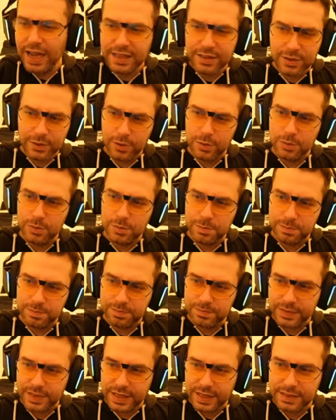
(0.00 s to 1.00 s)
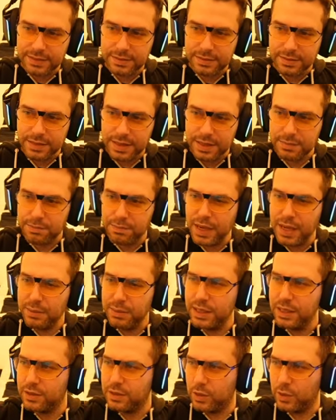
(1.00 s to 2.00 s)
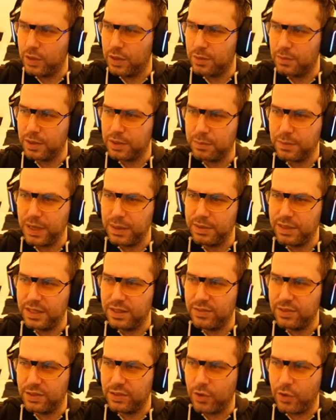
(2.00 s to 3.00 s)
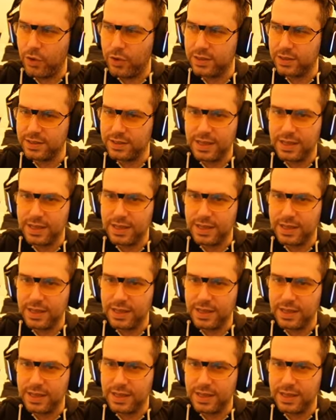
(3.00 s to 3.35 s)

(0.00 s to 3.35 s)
know it may be annoying, but maybe even not.